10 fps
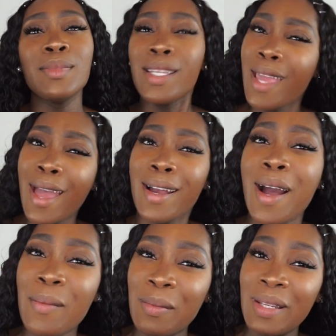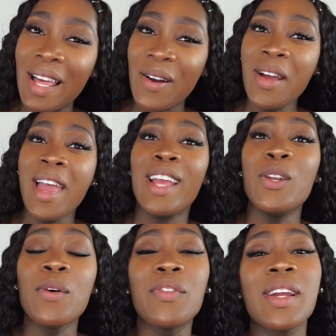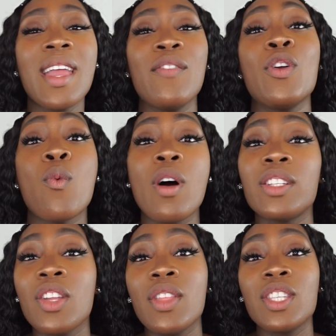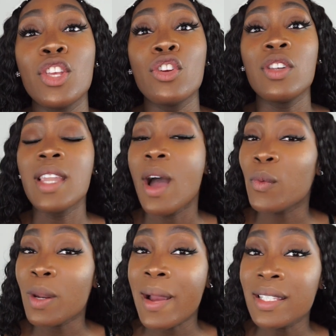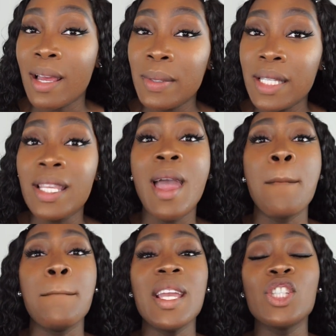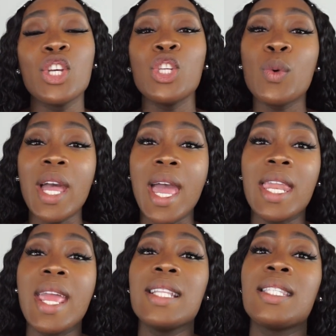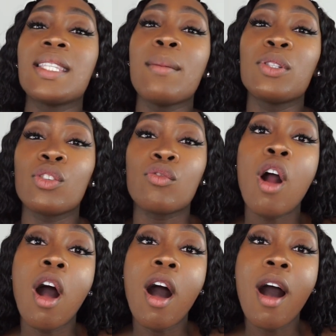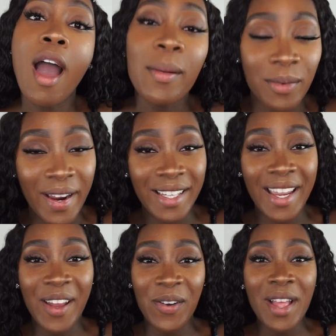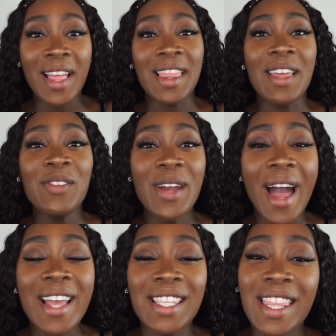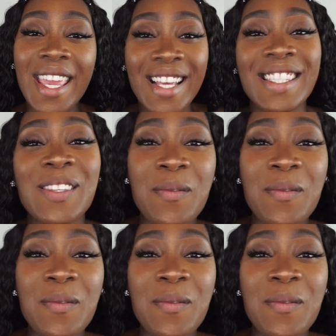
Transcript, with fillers: Yeah, comment below. And don't forget, if you're watching this and you're not one of my subbies, make sure you go ahead and subscribe right now. Love you guys. Thanks.